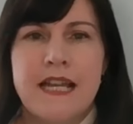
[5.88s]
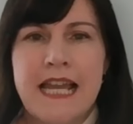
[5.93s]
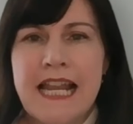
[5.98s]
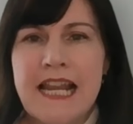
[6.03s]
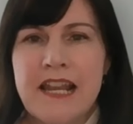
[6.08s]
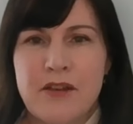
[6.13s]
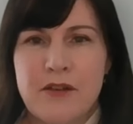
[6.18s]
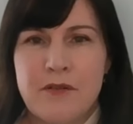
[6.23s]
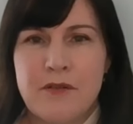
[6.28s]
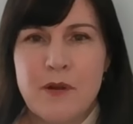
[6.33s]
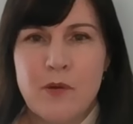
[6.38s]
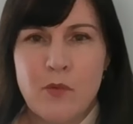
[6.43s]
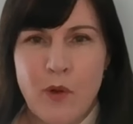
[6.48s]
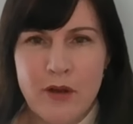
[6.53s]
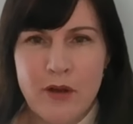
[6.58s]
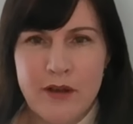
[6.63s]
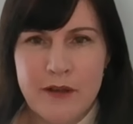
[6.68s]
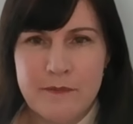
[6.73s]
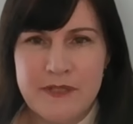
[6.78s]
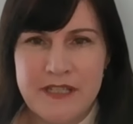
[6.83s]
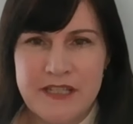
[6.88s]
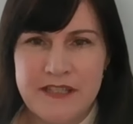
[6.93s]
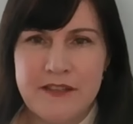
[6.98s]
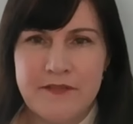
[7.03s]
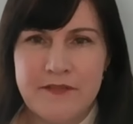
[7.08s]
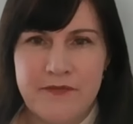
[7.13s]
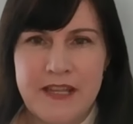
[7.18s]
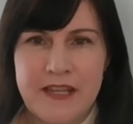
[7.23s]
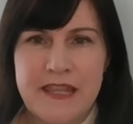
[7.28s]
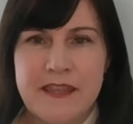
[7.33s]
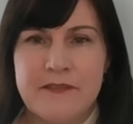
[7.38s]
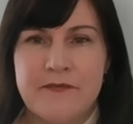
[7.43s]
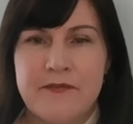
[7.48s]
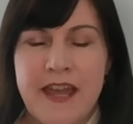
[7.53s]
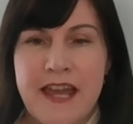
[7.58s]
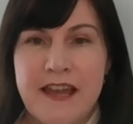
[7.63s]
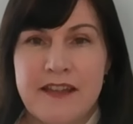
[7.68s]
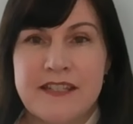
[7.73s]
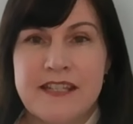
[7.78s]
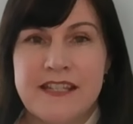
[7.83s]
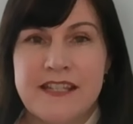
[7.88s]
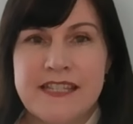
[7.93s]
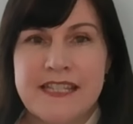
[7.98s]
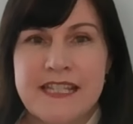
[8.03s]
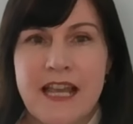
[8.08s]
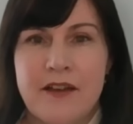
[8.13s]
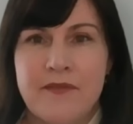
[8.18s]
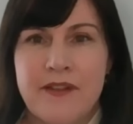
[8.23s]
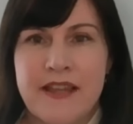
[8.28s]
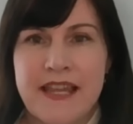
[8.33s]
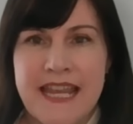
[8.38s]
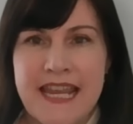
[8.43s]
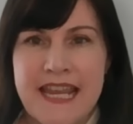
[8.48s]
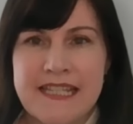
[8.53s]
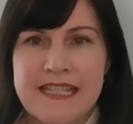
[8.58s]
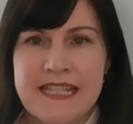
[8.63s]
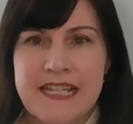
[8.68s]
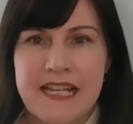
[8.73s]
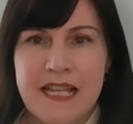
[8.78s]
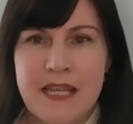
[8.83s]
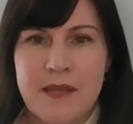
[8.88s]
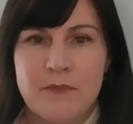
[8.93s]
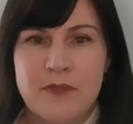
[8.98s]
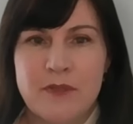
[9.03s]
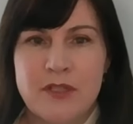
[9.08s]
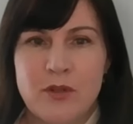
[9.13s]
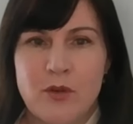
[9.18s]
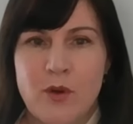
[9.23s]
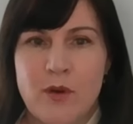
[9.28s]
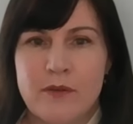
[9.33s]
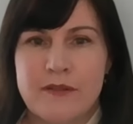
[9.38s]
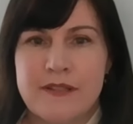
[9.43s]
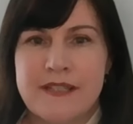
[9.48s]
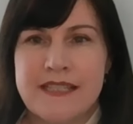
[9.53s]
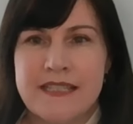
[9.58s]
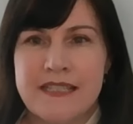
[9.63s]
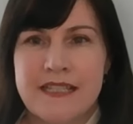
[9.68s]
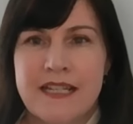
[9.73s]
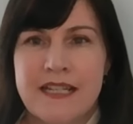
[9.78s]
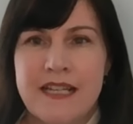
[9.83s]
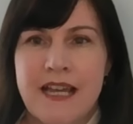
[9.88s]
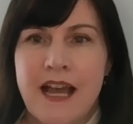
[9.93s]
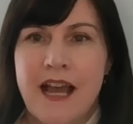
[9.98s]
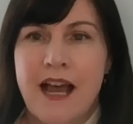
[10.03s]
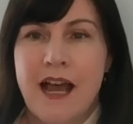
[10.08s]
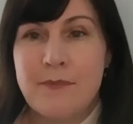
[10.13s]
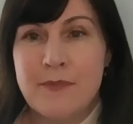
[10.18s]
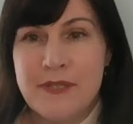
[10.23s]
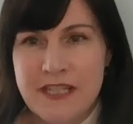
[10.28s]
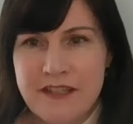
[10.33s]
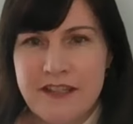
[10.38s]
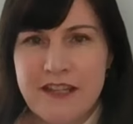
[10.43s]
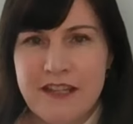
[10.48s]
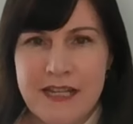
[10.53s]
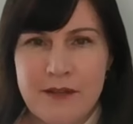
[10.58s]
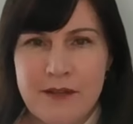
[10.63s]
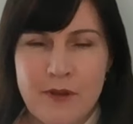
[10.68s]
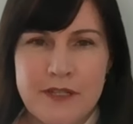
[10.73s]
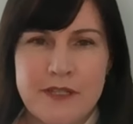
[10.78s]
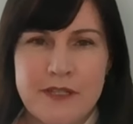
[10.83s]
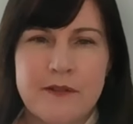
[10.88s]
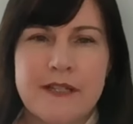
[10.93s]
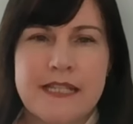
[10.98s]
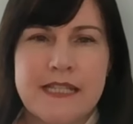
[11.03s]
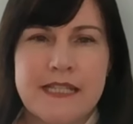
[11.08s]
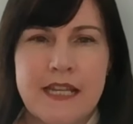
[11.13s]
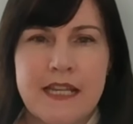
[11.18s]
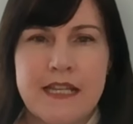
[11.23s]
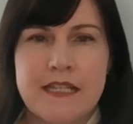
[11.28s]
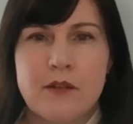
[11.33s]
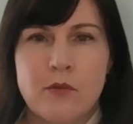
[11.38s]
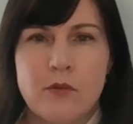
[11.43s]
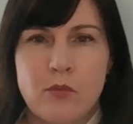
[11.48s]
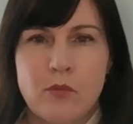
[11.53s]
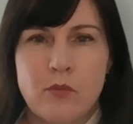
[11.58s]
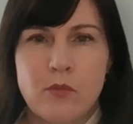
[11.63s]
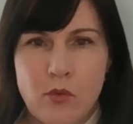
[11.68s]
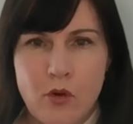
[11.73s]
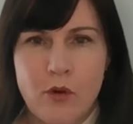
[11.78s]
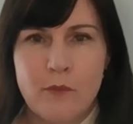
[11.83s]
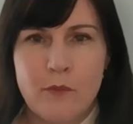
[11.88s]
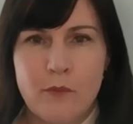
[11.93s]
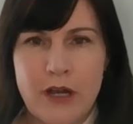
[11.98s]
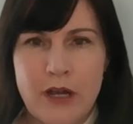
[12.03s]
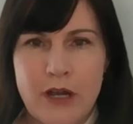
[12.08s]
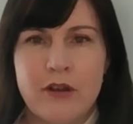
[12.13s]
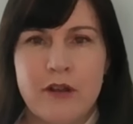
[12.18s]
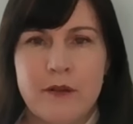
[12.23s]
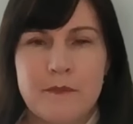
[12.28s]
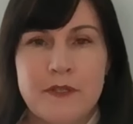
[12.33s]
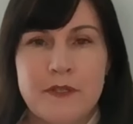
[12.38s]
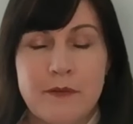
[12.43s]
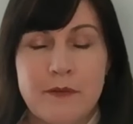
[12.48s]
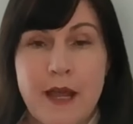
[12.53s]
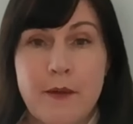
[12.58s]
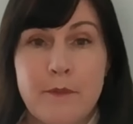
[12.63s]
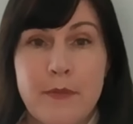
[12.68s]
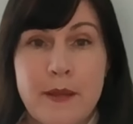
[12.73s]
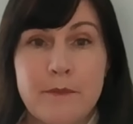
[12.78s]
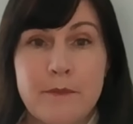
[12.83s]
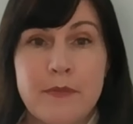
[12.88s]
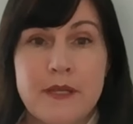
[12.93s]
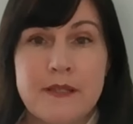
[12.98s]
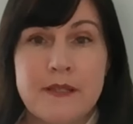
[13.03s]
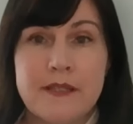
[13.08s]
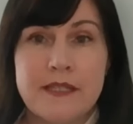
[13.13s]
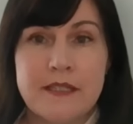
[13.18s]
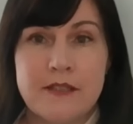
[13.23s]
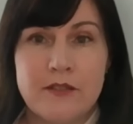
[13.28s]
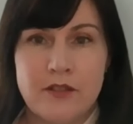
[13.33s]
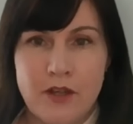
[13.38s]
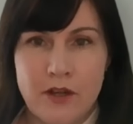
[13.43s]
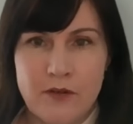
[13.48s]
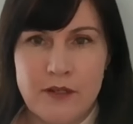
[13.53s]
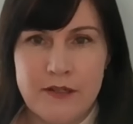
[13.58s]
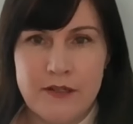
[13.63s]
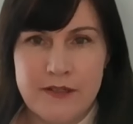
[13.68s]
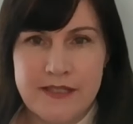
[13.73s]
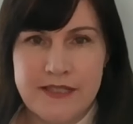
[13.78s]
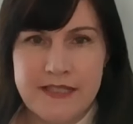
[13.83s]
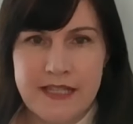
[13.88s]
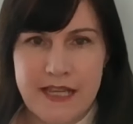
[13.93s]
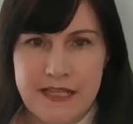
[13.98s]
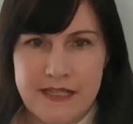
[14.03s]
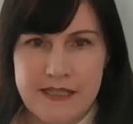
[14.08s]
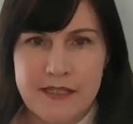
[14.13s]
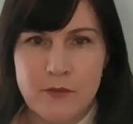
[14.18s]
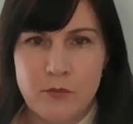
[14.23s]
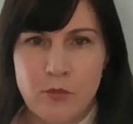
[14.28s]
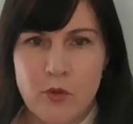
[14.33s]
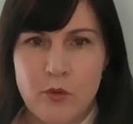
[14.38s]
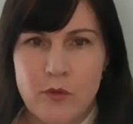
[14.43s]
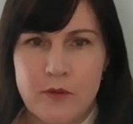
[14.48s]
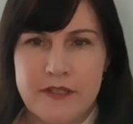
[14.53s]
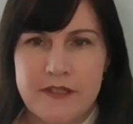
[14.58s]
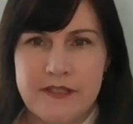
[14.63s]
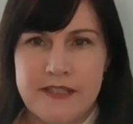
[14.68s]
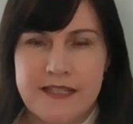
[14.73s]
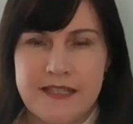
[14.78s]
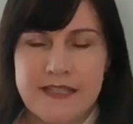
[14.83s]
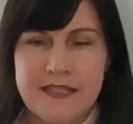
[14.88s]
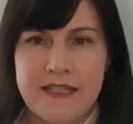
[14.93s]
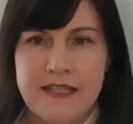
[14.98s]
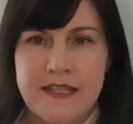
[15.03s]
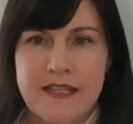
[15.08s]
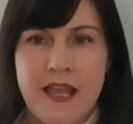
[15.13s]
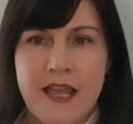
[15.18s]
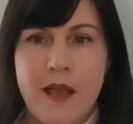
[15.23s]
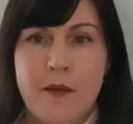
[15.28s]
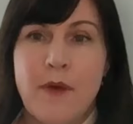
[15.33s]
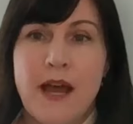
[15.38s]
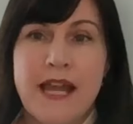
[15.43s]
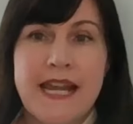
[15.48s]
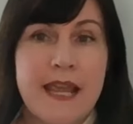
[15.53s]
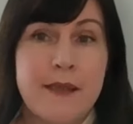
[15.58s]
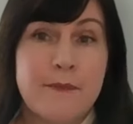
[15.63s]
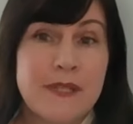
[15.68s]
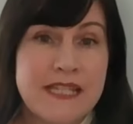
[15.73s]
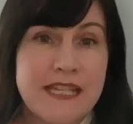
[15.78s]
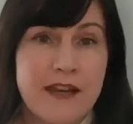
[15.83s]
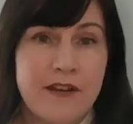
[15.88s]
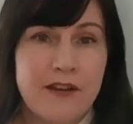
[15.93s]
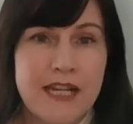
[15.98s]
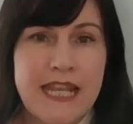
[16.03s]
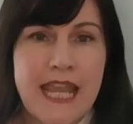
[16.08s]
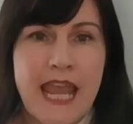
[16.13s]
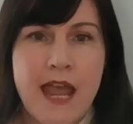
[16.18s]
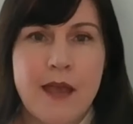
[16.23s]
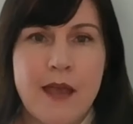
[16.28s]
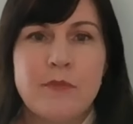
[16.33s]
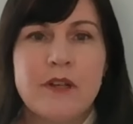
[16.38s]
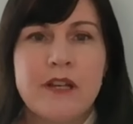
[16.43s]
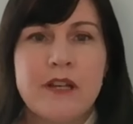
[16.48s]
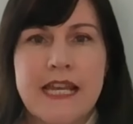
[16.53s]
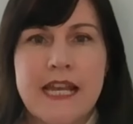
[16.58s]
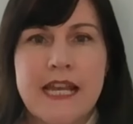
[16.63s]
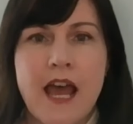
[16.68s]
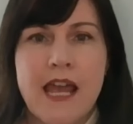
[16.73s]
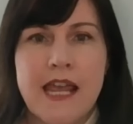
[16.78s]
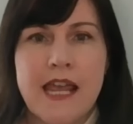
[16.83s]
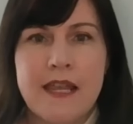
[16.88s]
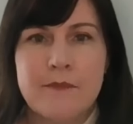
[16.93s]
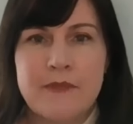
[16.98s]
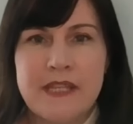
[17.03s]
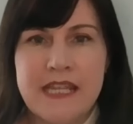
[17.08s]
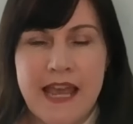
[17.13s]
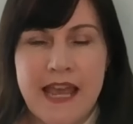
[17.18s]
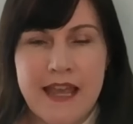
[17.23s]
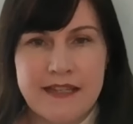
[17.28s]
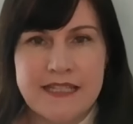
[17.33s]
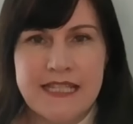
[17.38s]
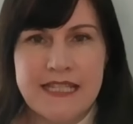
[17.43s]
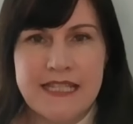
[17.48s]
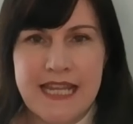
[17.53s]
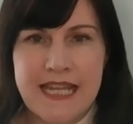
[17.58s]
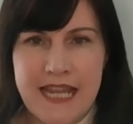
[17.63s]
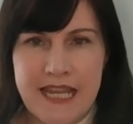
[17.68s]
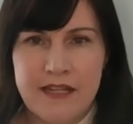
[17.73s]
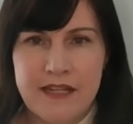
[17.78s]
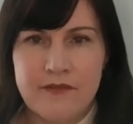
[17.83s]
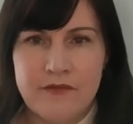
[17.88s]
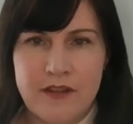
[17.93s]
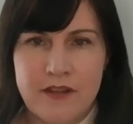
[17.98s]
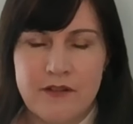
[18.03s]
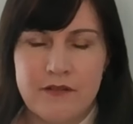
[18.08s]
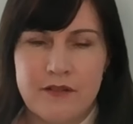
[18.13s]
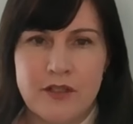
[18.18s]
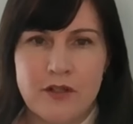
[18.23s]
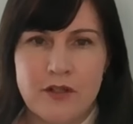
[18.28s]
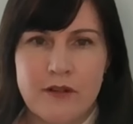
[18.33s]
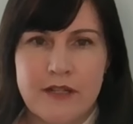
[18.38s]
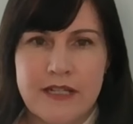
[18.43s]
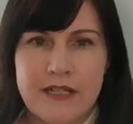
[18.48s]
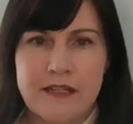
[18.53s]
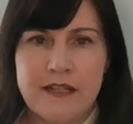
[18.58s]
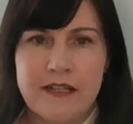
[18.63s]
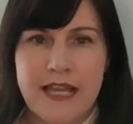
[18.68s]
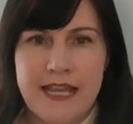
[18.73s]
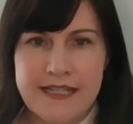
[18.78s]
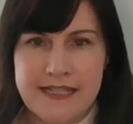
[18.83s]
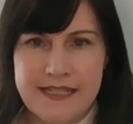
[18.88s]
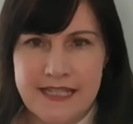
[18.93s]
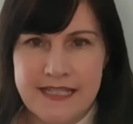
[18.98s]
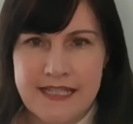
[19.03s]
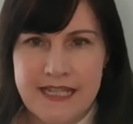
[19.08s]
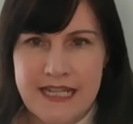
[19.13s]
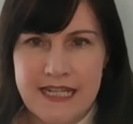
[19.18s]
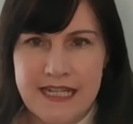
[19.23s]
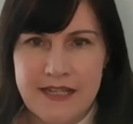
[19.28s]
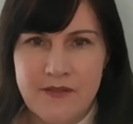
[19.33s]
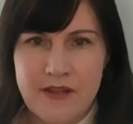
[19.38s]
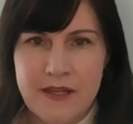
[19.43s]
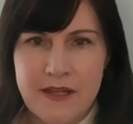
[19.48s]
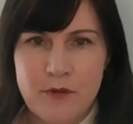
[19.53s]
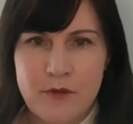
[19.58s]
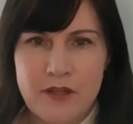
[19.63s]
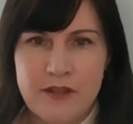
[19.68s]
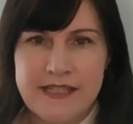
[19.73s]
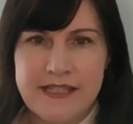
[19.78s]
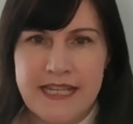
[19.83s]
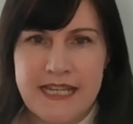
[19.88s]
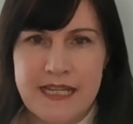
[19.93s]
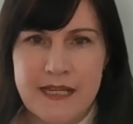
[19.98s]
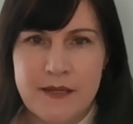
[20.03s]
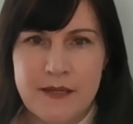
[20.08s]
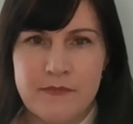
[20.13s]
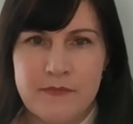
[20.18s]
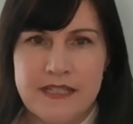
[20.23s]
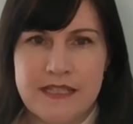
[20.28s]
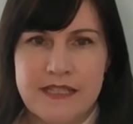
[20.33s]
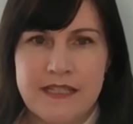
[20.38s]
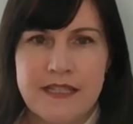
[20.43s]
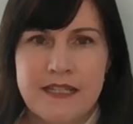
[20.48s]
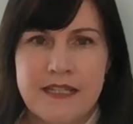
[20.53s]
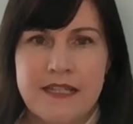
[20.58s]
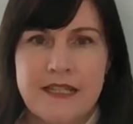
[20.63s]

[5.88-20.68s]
Hello and welcome to the fifth of our Discover SLM talks. I particularly want to extend a warm welcome to our members, donors and supporters. My name is Nerida Campbell and I am the Acting Head of Curatorial at Sydney Living Museums.